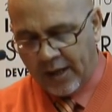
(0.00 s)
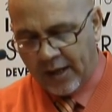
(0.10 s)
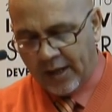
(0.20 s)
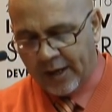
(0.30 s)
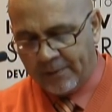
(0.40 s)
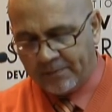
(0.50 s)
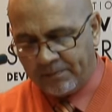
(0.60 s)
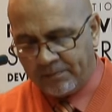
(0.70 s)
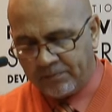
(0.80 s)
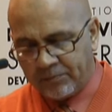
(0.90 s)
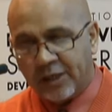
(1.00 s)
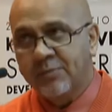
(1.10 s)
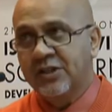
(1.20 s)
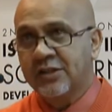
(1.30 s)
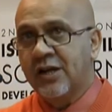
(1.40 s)
Let me
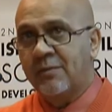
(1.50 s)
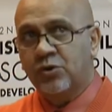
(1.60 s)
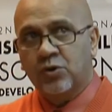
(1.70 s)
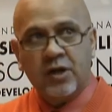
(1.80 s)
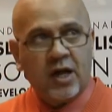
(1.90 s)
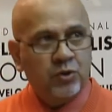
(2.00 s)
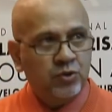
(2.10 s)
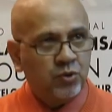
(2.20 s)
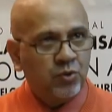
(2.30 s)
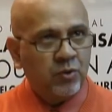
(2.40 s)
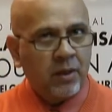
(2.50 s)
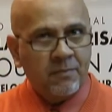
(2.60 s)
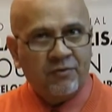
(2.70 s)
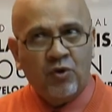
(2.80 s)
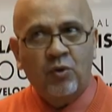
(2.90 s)
just come to now
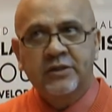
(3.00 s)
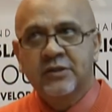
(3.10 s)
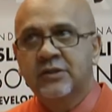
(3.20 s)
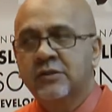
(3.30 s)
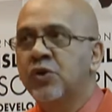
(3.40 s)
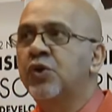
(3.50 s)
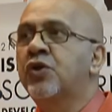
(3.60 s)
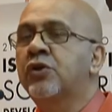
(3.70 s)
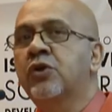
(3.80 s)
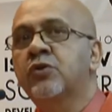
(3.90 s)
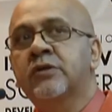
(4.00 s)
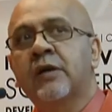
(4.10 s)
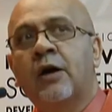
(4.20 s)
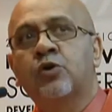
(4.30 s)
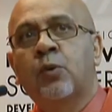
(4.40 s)
before we're just going to introduce
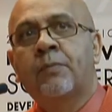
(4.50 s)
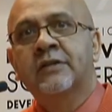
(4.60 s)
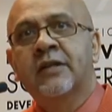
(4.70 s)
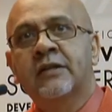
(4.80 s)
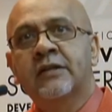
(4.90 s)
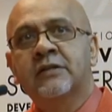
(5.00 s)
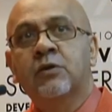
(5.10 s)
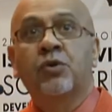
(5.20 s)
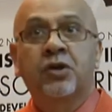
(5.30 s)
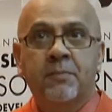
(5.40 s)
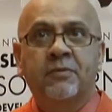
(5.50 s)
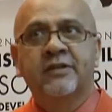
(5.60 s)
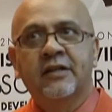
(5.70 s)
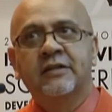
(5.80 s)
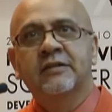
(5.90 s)
our 2 presenters or 3
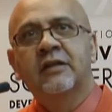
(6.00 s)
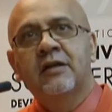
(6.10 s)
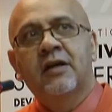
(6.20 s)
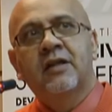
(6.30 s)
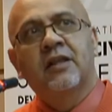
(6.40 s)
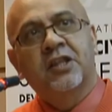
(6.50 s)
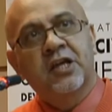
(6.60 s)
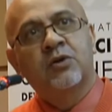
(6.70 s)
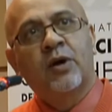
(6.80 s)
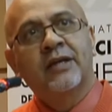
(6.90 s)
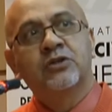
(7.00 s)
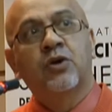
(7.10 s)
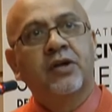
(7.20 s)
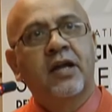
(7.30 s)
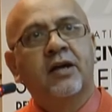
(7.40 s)
presenters. The third one is
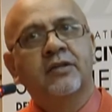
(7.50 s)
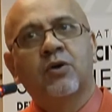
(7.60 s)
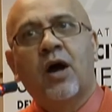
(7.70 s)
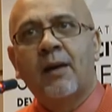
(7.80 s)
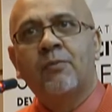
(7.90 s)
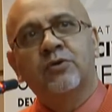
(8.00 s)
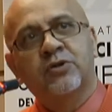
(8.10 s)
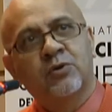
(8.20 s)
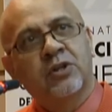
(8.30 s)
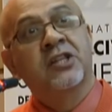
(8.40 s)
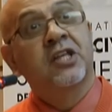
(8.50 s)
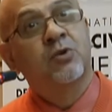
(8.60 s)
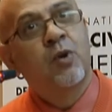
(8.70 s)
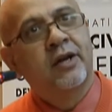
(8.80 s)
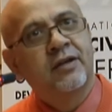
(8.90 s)
not here, so I'm also the third
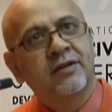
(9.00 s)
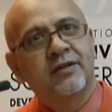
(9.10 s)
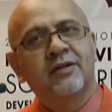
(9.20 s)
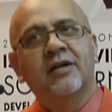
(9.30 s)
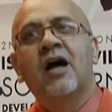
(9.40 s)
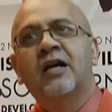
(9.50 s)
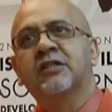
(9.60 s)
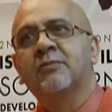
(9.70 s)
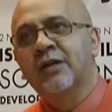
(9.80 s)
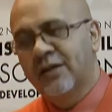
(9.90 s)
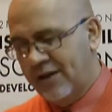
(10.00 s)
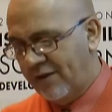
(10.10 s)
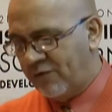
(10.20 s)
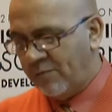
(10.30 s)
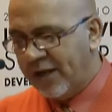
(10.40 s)
one, Qasimi
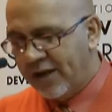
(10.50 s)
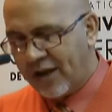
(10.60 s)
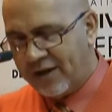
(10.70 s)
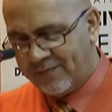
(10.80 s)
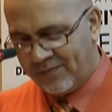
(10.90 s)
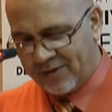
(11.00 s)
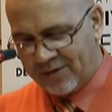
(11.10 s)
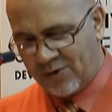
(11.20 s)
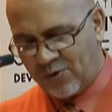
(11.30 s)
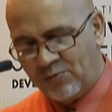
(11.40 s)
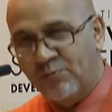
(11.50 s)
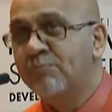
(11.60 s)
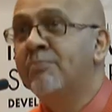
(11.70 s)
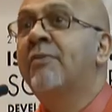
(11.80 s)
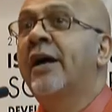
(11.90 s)
from India. So
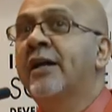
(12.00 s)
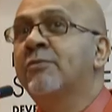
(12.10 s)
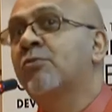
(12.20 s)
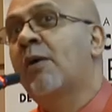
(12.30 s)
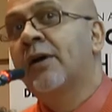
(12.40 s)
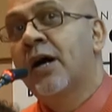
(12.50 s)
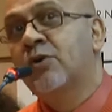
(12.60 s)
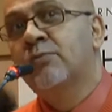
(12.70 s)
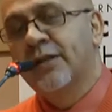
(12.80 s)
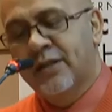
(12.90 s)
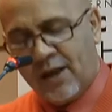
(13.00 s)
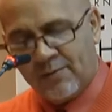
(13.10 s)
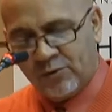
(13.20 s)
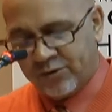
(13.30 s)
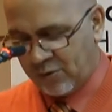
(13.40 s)
my name is Muhammad Harun, but I'm
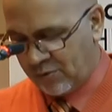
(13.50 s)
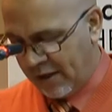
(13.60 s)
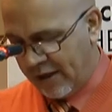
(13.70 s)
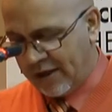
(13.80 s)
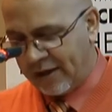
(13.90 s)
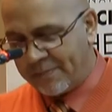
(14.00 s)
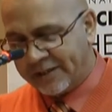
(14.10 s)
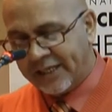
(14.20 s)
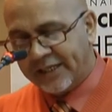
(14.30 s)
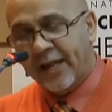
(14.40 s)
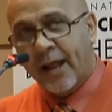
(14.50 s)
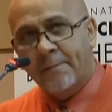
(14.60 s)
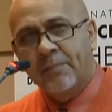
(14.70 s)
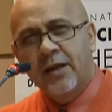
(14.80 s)
also representing him.